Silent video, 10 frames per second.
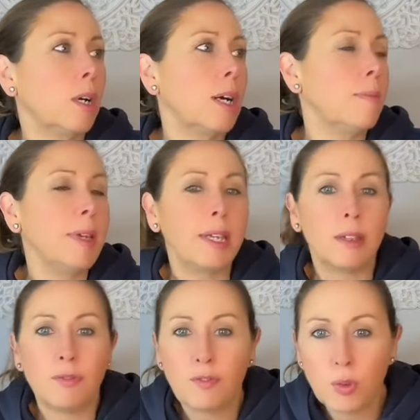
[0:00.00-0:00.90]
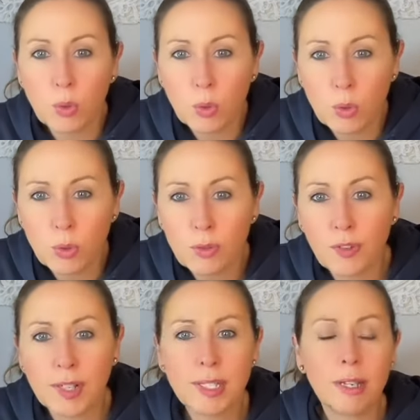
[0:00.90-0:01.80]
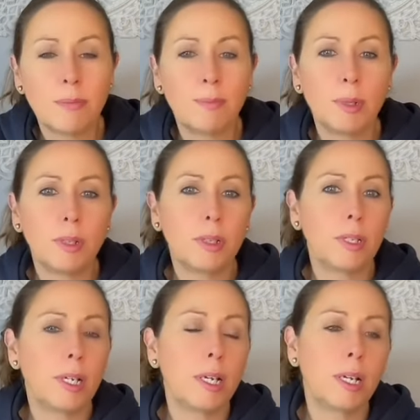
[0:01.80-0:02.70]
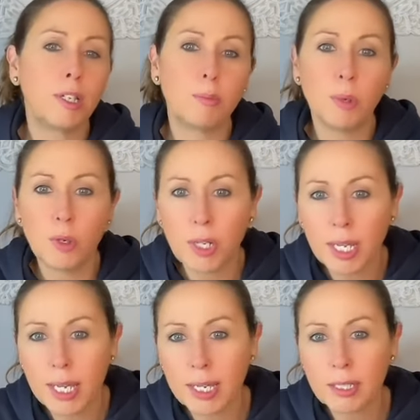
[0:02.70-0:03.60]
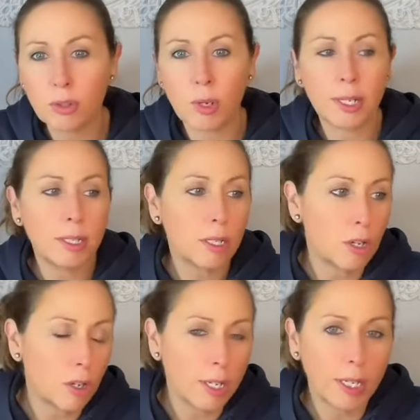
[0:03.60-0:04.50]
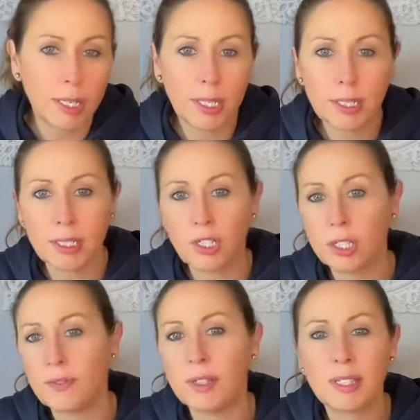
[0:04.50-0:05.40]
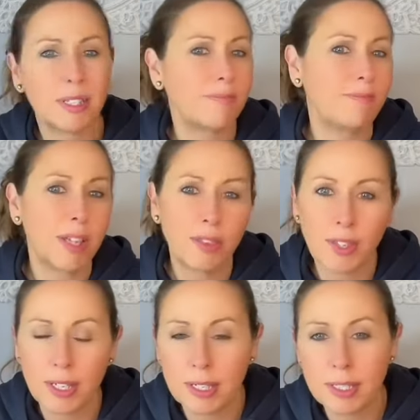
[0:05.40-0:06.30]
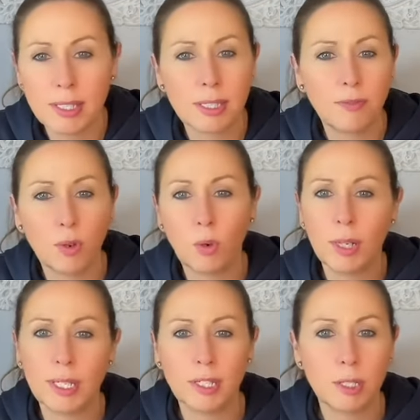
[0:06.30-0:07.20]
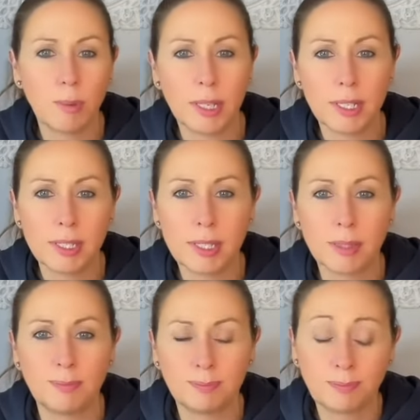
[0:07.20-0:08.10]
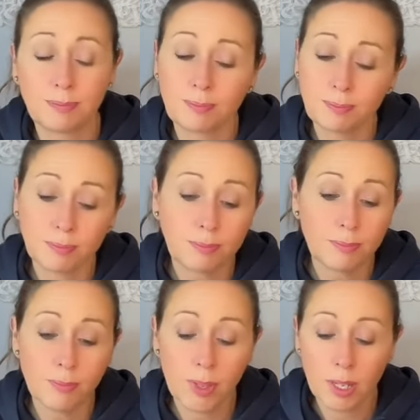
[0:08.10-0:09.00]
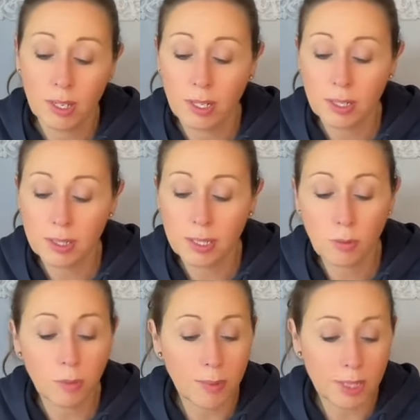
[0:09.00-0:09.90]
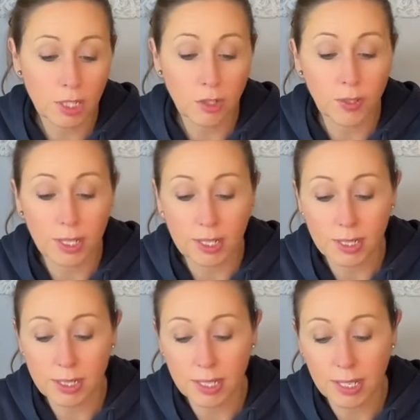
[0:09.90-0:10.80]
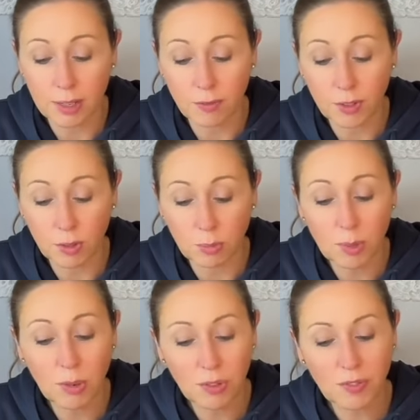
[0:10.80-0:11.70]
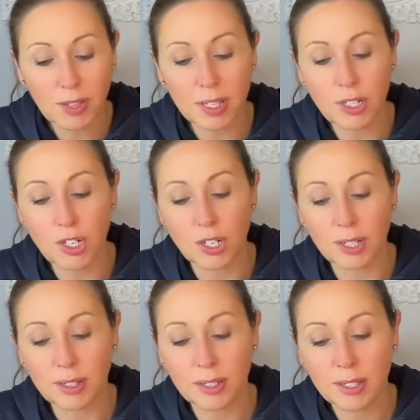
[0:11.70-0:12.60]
are making food, for example, you're burning it or undercooking it, it just feels like nothing is falling into place. Let's see what message of guidance they have for you. Purification.